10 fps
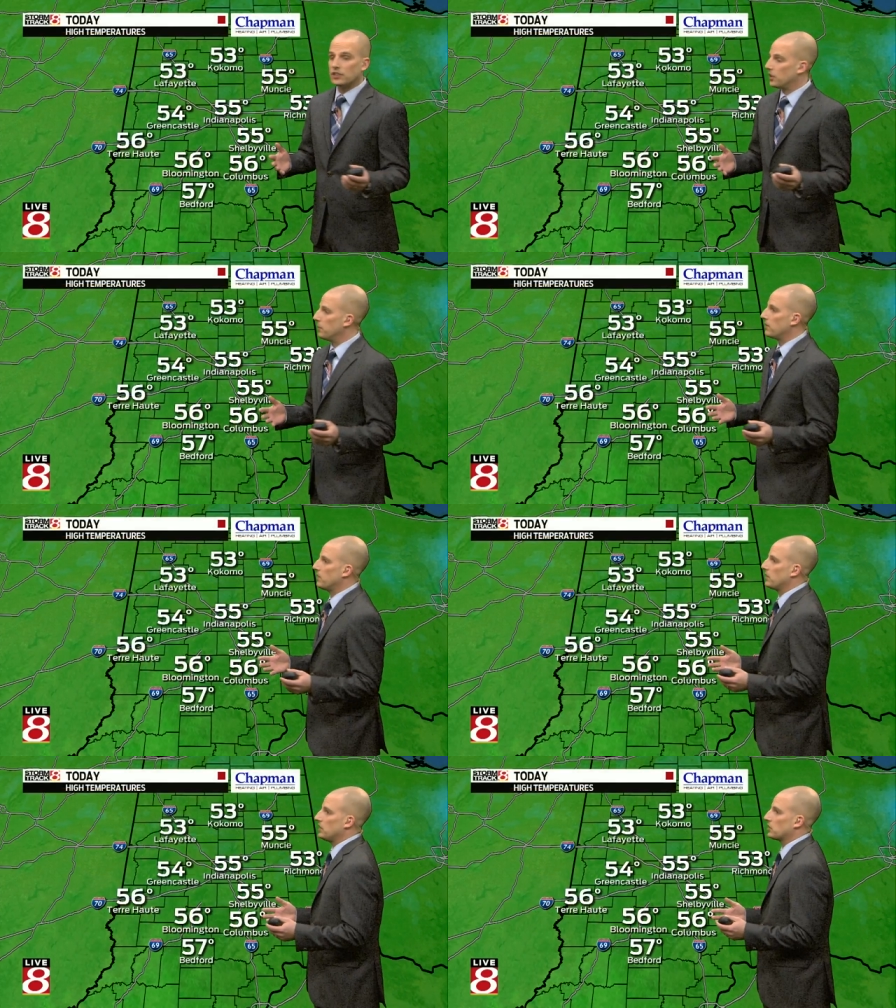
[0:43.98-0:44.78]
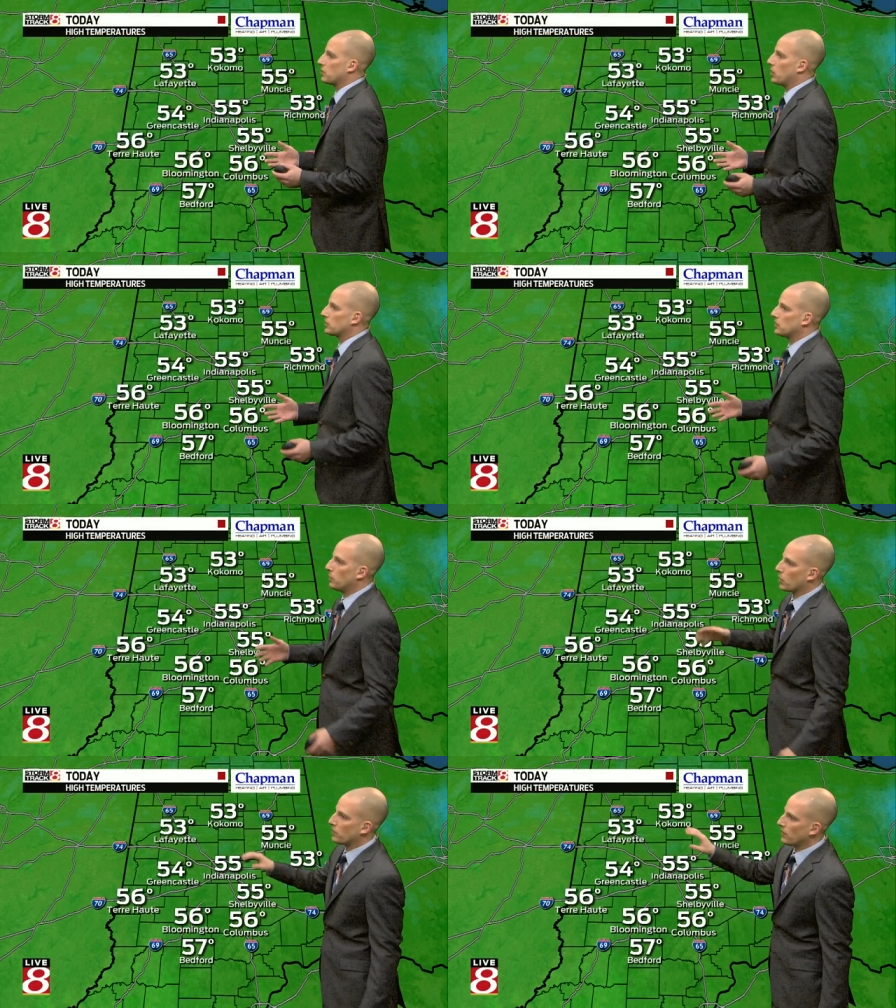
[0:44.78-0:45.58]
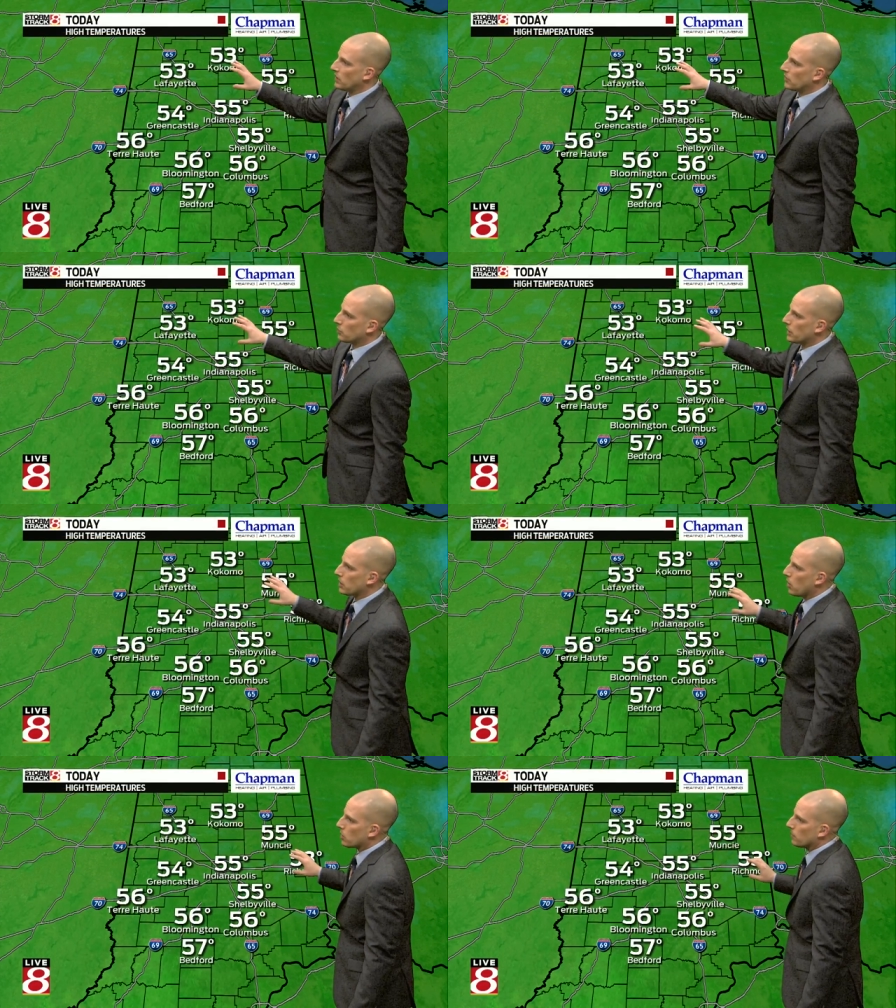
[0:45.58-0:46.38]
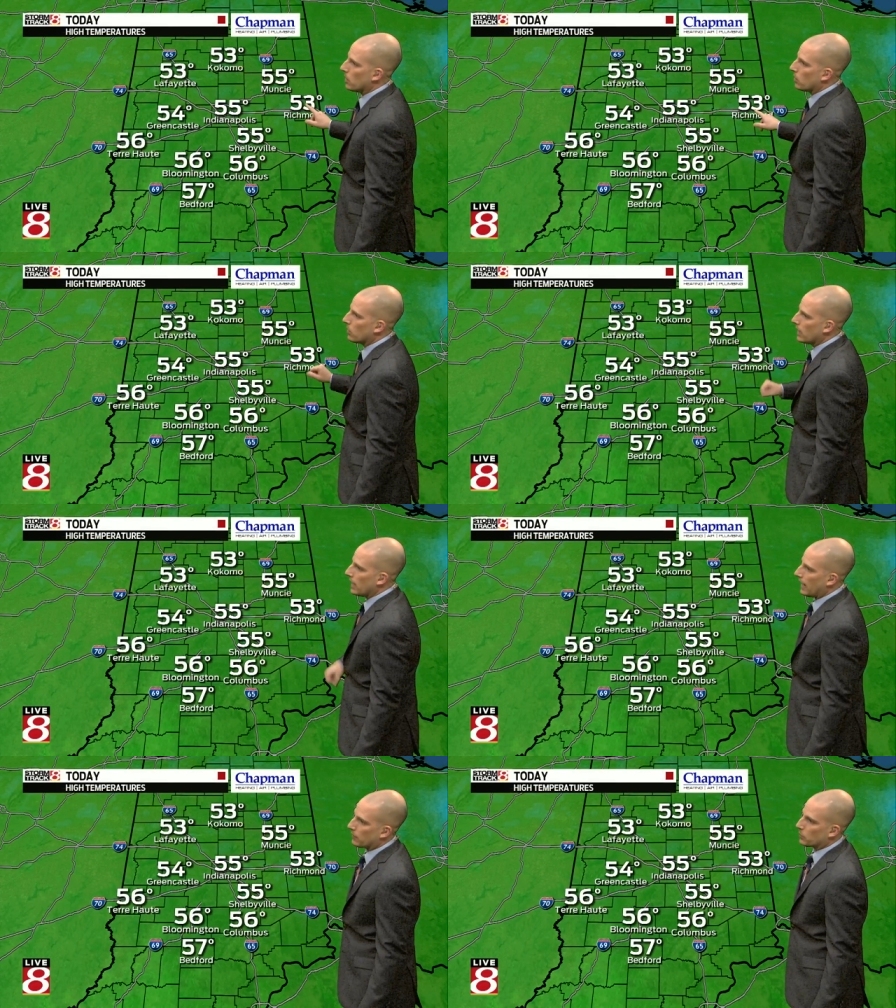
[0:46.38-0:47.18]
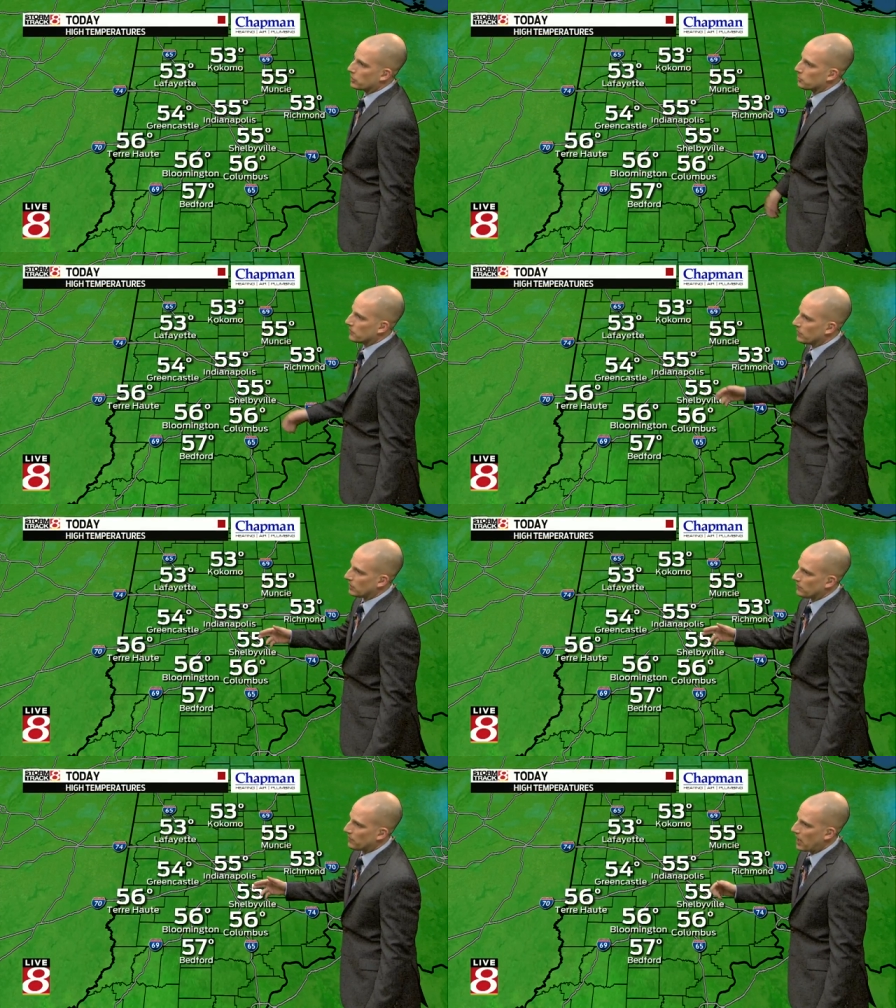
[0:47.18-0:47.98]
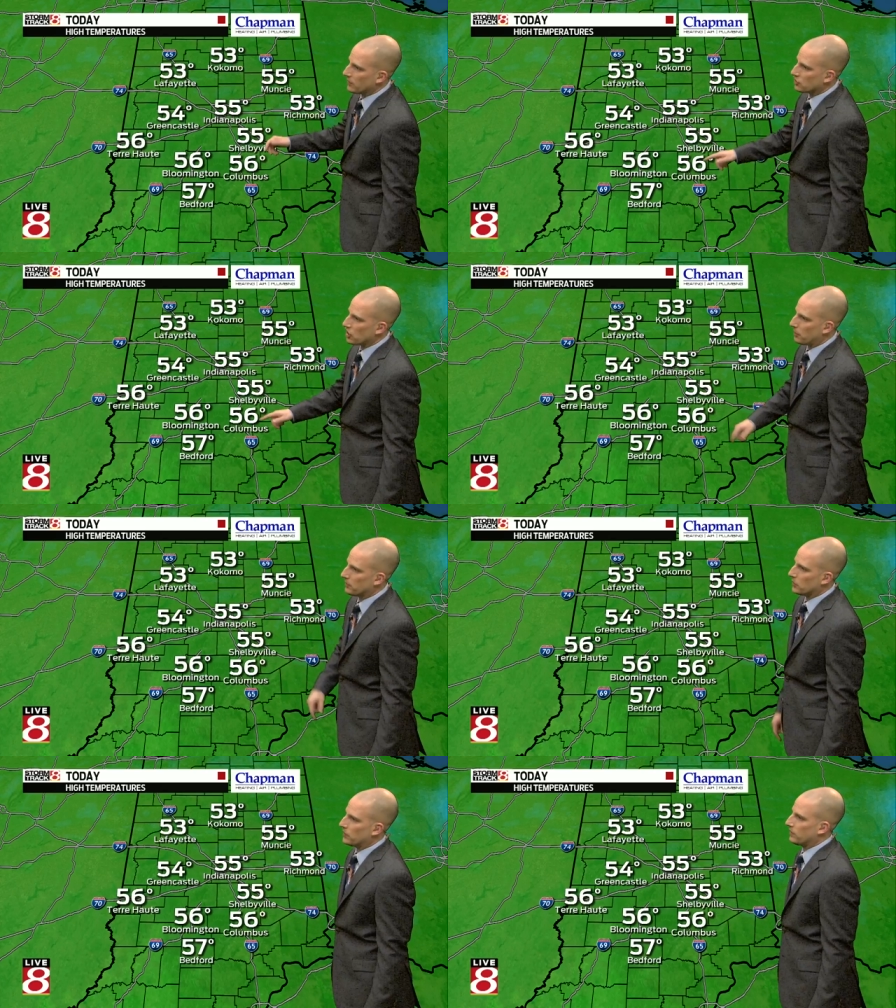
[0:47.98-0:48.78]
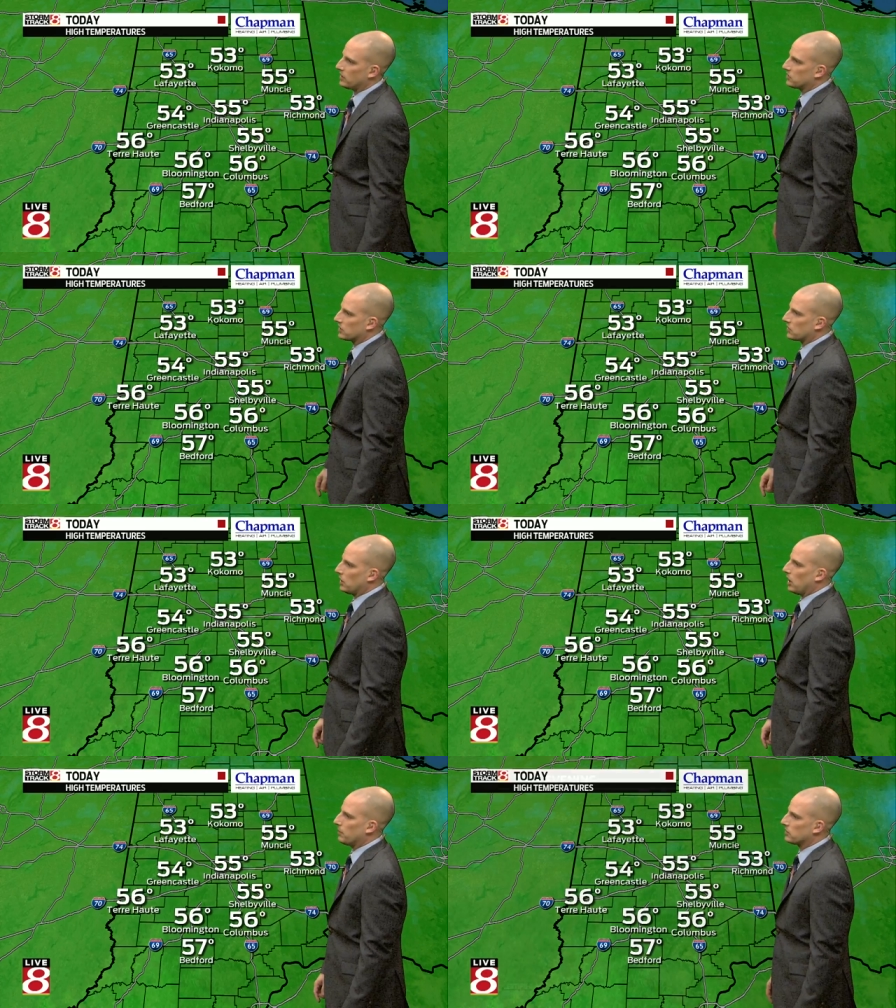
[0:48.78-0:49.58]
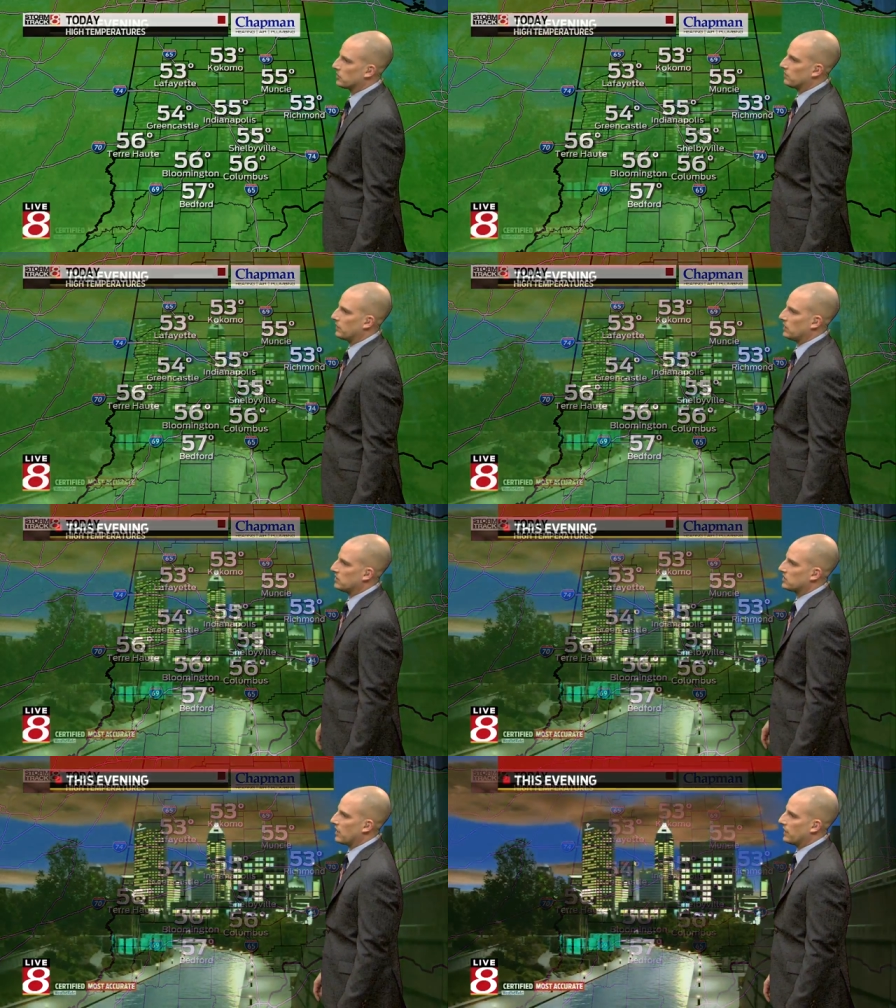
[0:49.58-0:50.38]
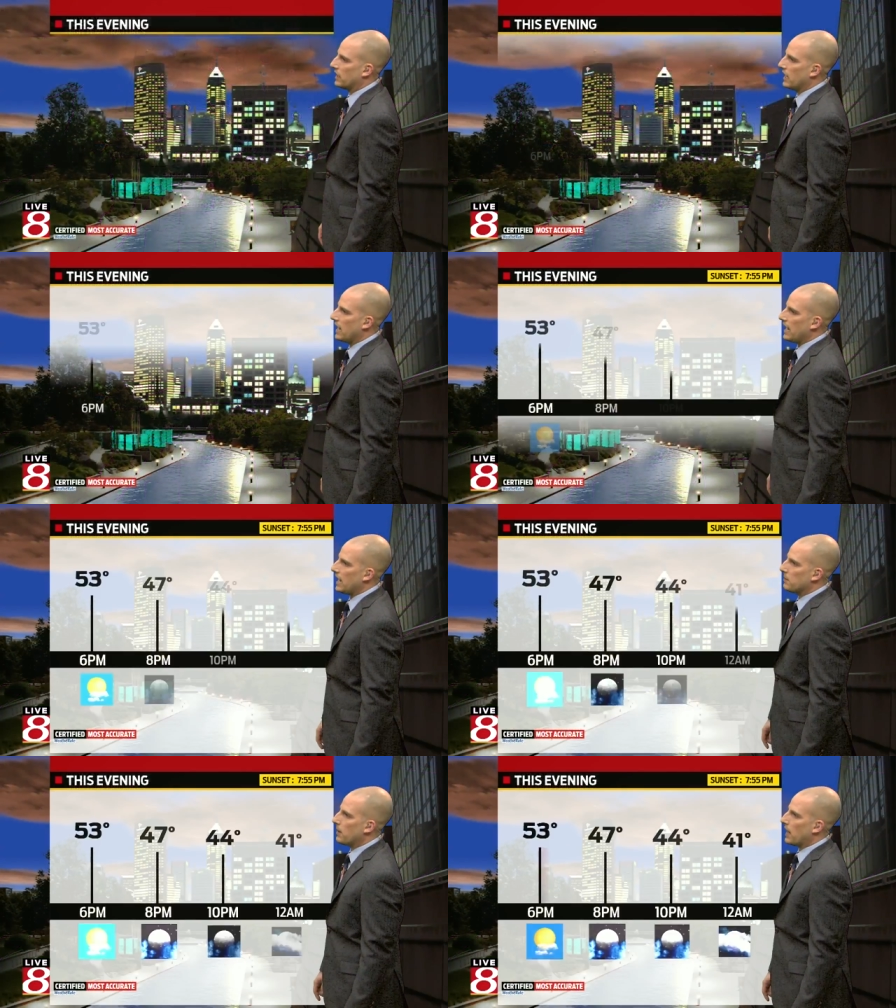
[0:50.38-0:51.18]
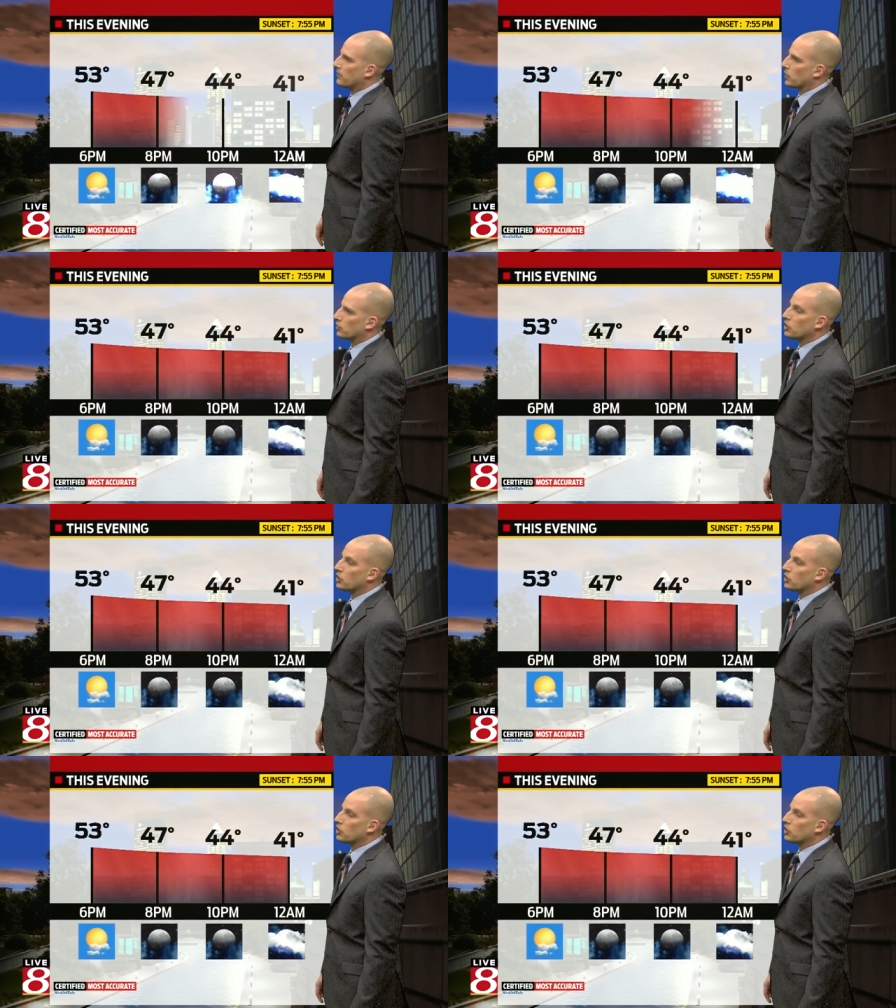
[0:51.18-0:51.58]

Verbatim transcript: to the mid-50s across the board. 53 Kokomo and Richmond, 55 in Shelbyville, 56 Columbus, and 57 in Bedford.